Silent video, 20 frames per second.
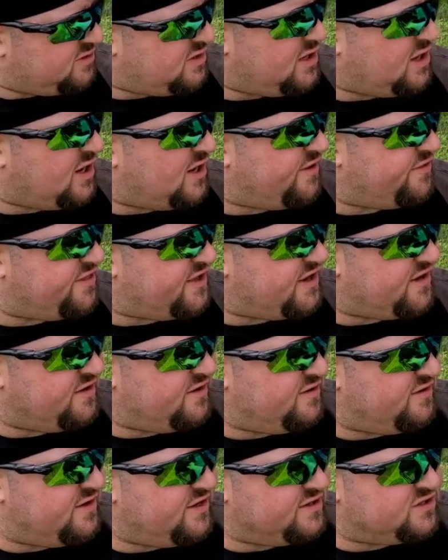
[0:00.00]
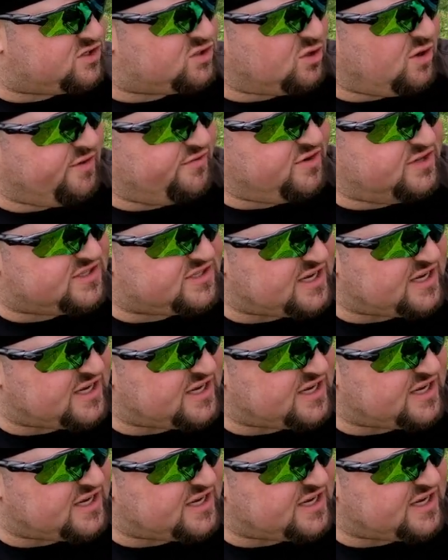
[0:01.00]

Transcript: that is sort of an